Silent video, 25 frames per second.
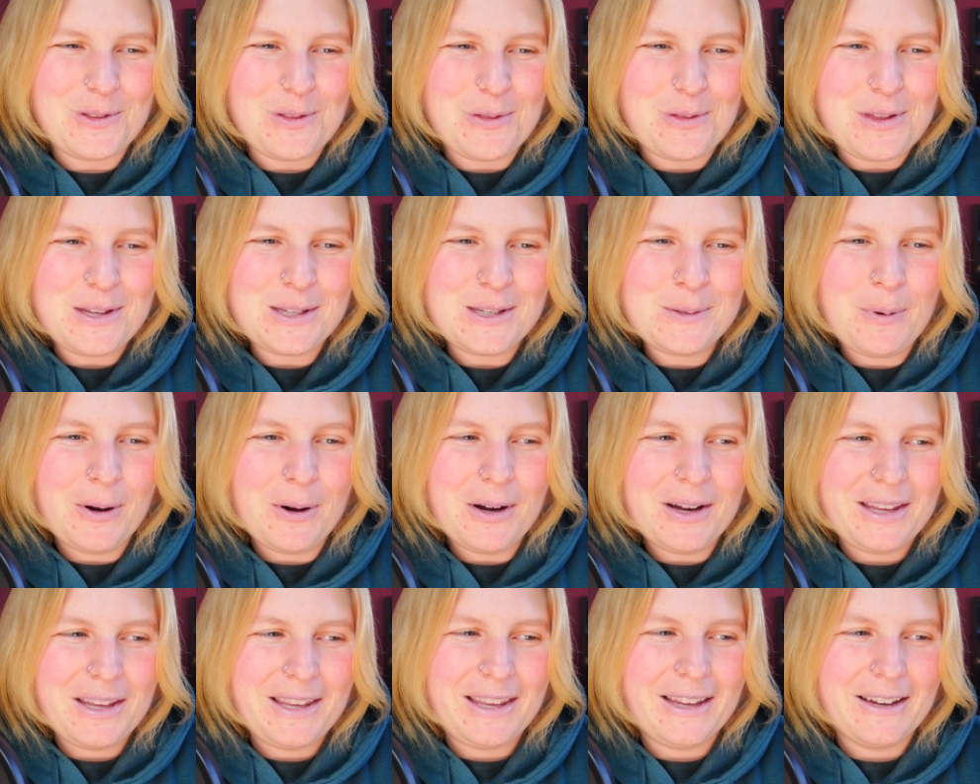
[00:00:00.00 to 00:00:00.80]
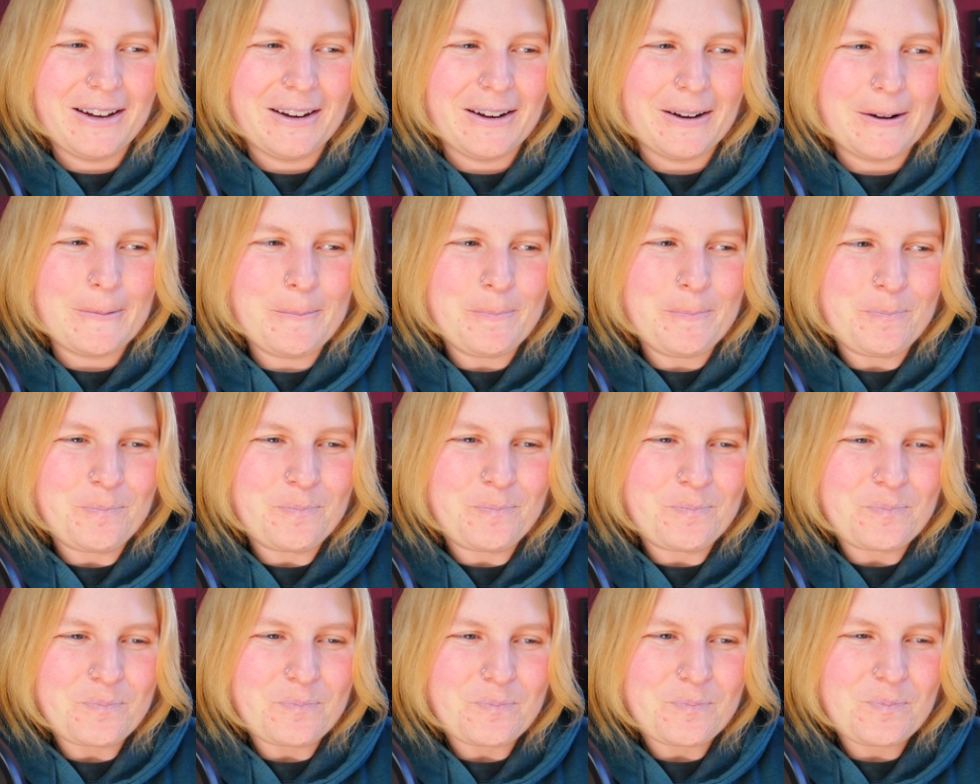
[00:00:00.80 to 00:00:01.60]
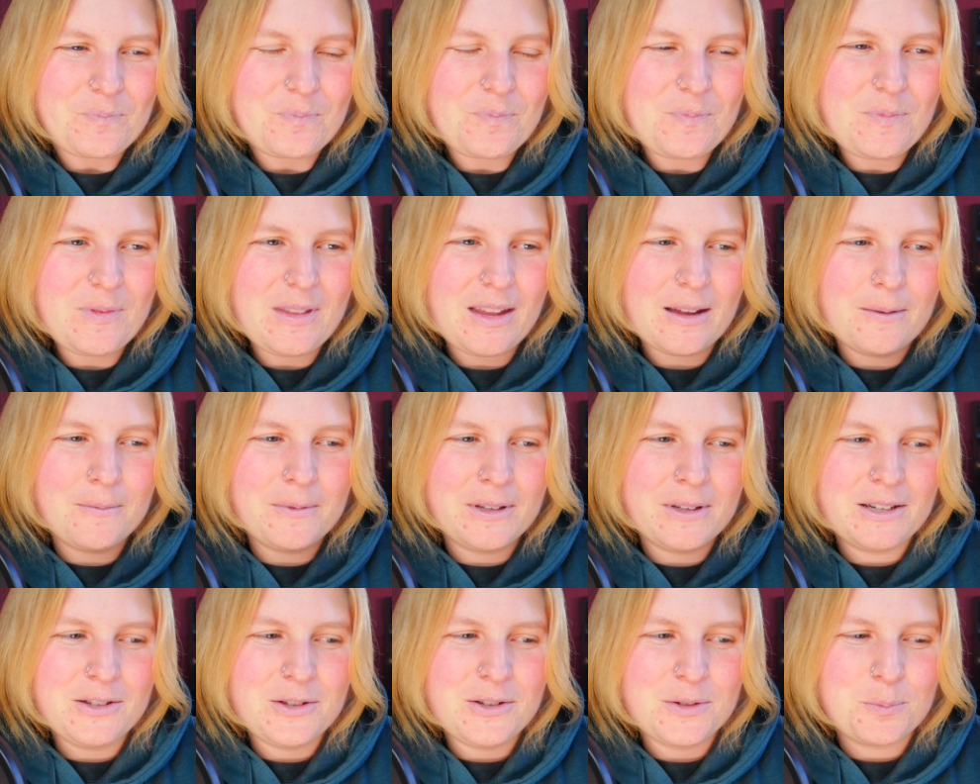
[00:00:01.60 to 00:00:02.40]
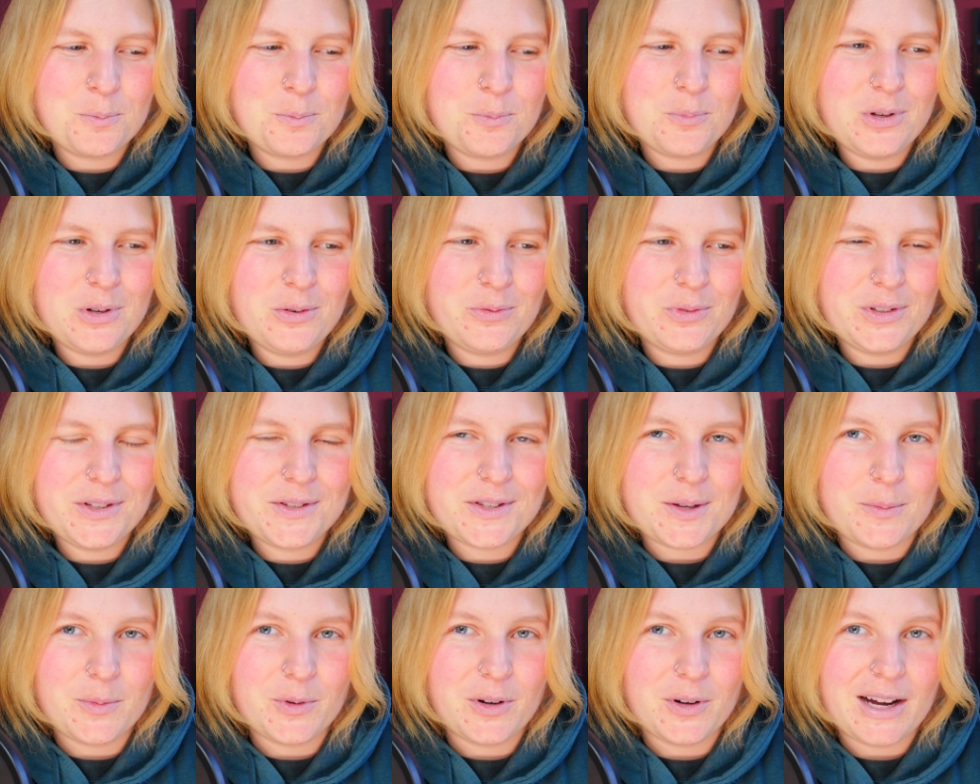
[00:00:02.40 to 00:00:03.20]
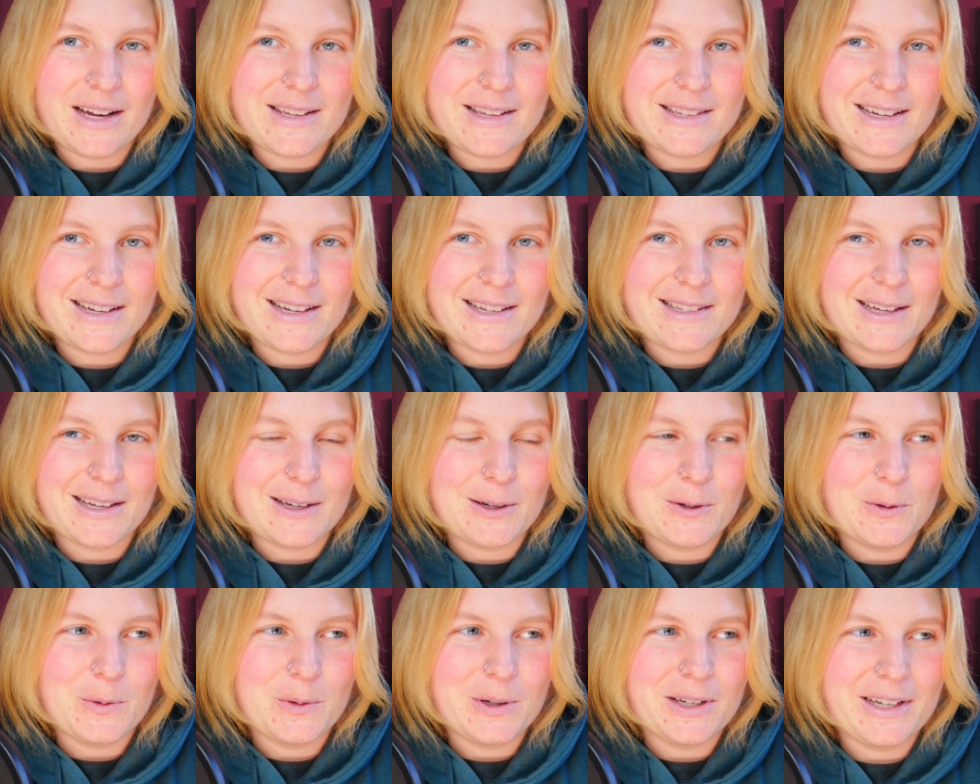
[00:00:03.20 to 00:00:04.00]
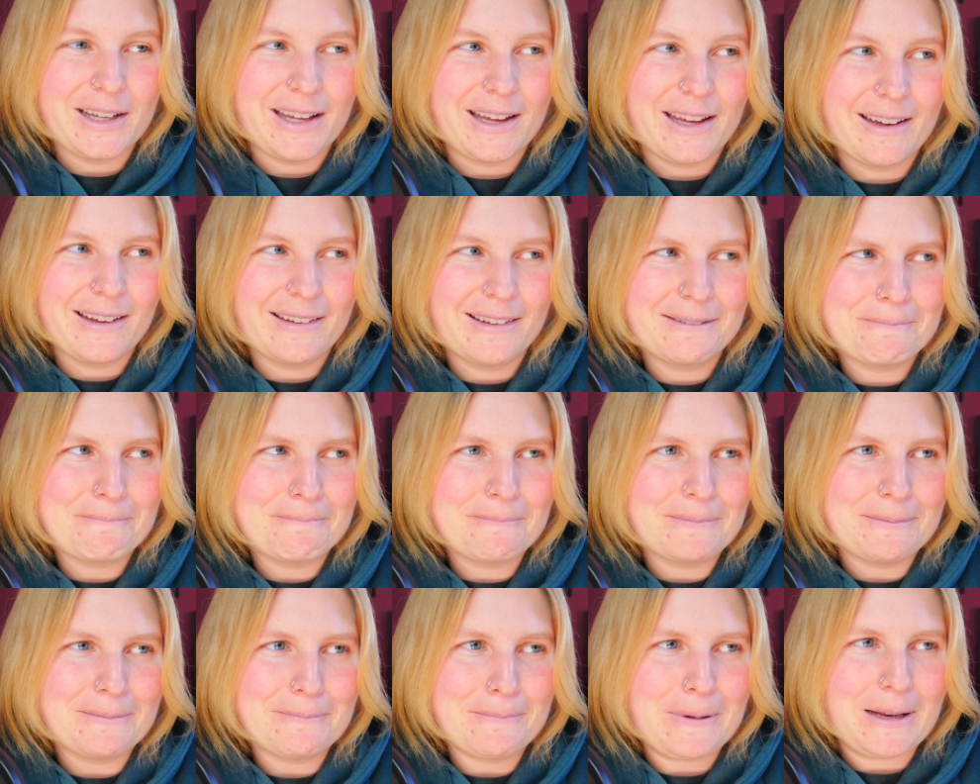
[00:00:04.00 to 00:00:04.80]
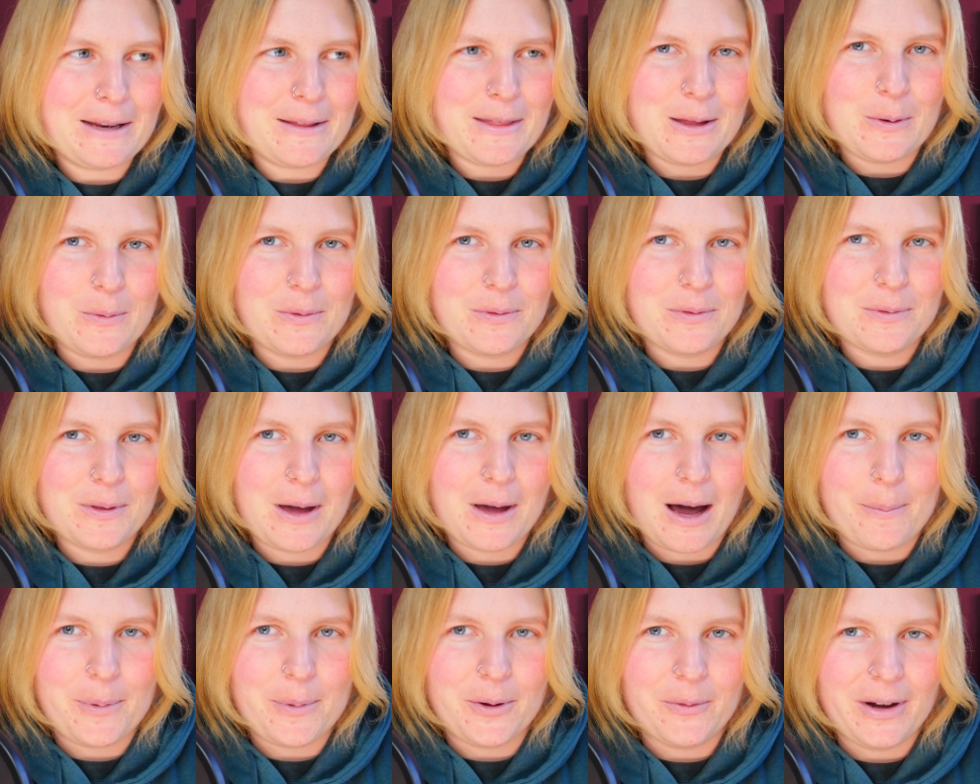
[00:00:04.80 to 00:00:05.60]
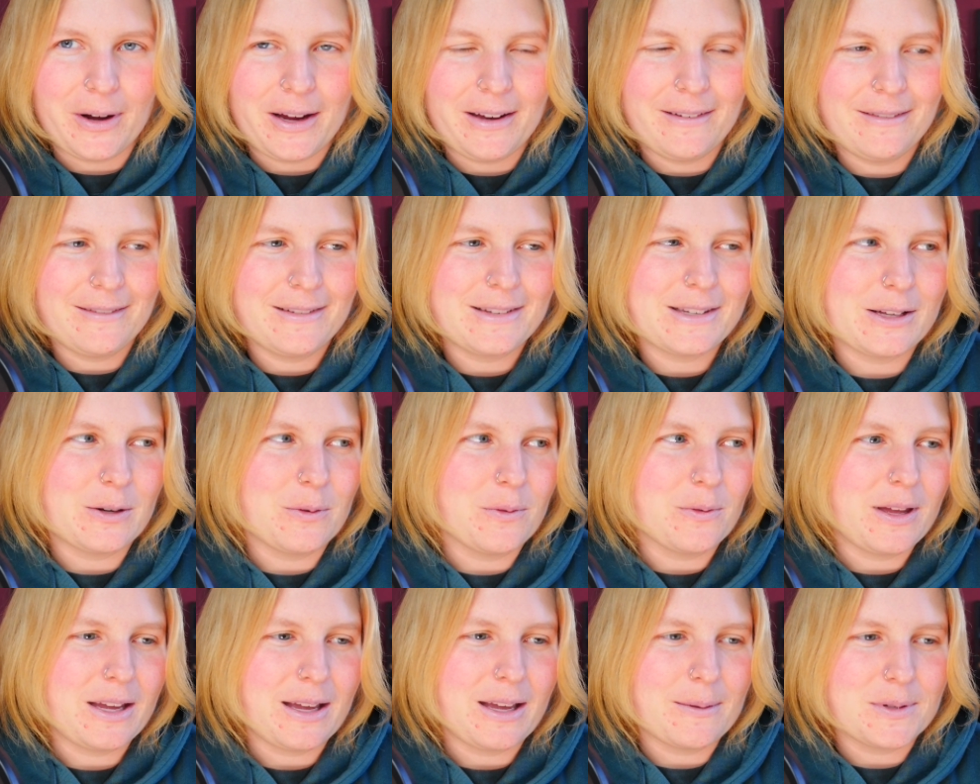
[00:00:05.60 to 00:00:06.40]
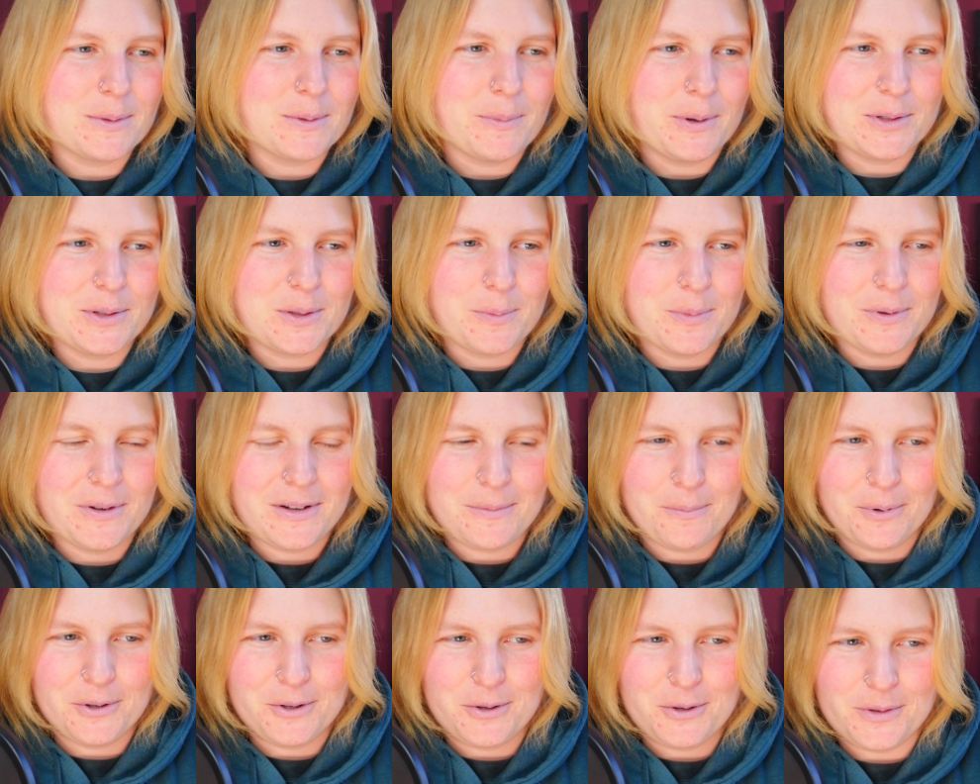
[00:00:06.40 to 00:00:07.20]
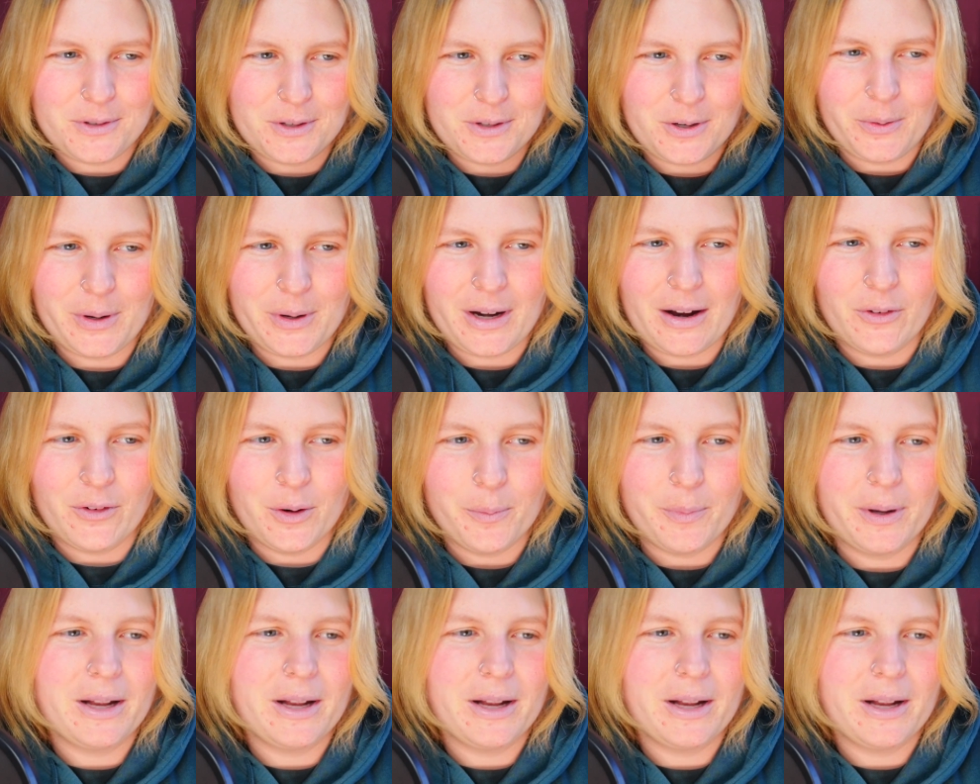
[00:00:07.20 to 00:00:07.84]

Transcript: this part here, I'm going to just briefly summarize it, because I don't want to get anything with copyright, because I don't think I'm supposed to reproduce it or whatever.